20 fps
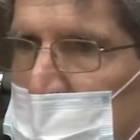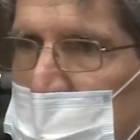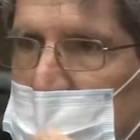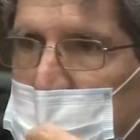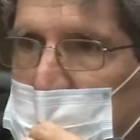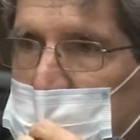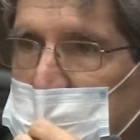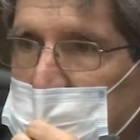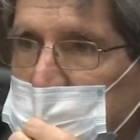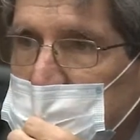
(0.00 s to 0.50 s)

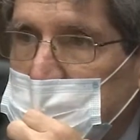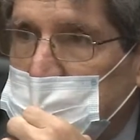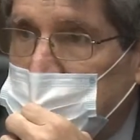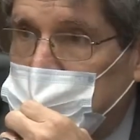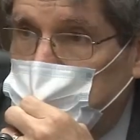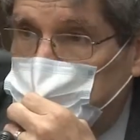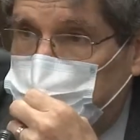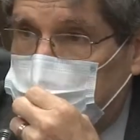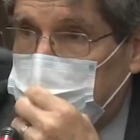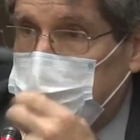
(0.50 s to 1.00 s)
It's
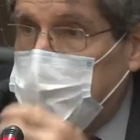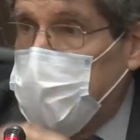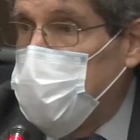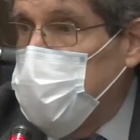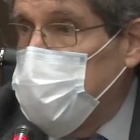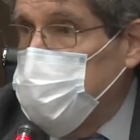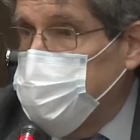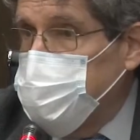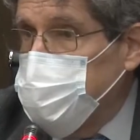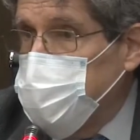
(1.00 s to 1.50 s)
still very
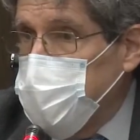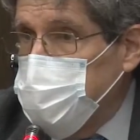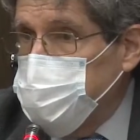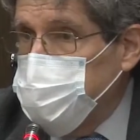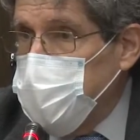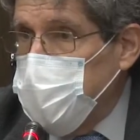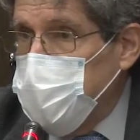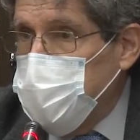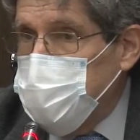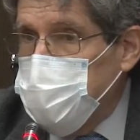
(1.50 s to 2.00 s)
hard for them
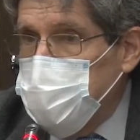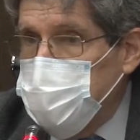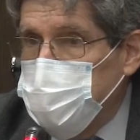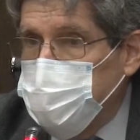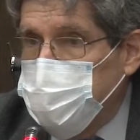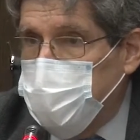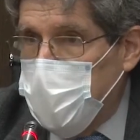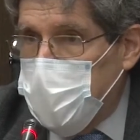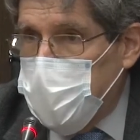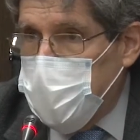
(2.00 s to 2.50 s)
to get
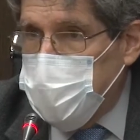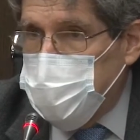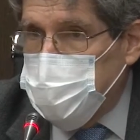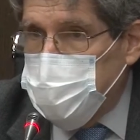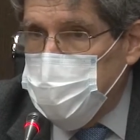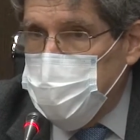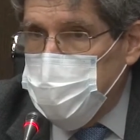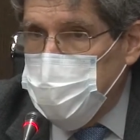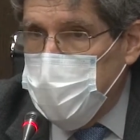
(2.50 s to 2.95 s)
finance.